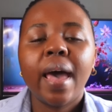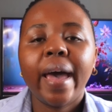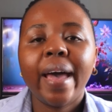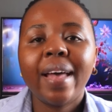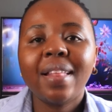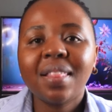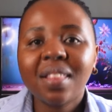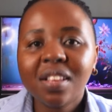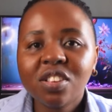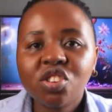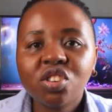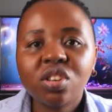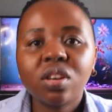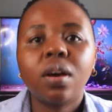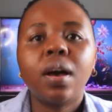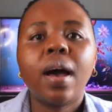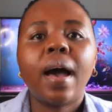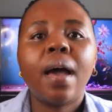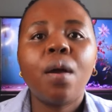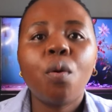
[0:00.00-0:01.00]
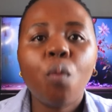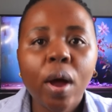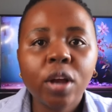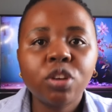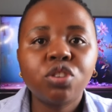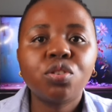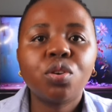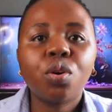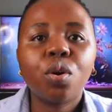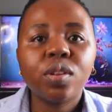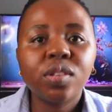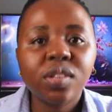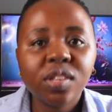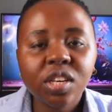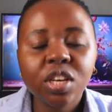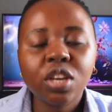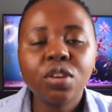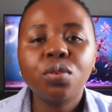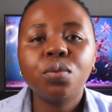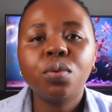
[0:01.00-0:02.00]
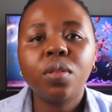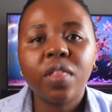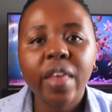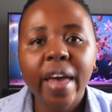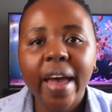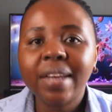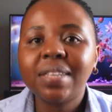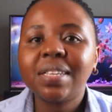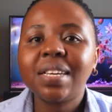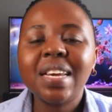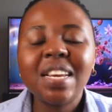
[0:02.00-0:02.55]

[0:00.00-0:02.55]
And this year, I want to continue that.